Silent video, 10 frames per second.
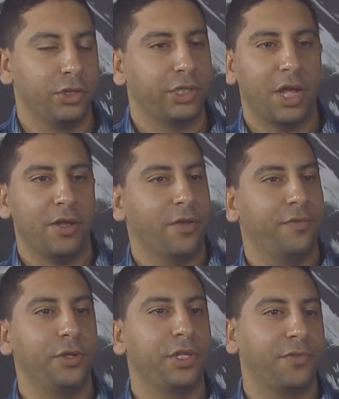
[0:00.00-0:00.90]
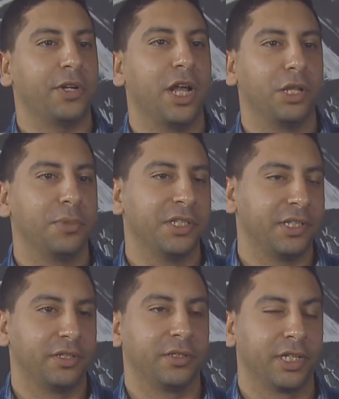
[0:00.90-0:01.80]
you saw a few different
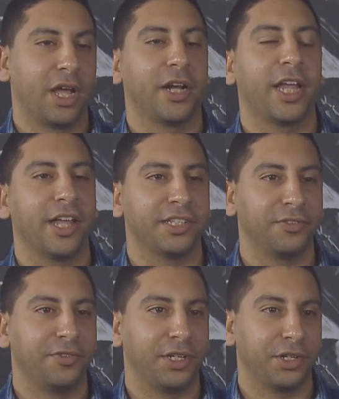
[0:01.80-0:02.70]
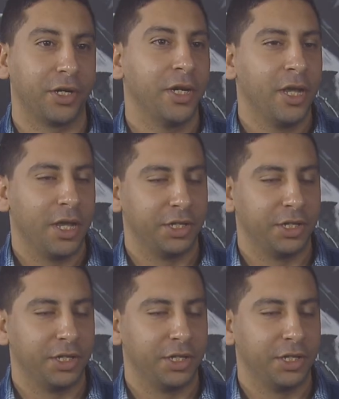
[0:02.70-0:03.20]
elements in the CodCasting feature,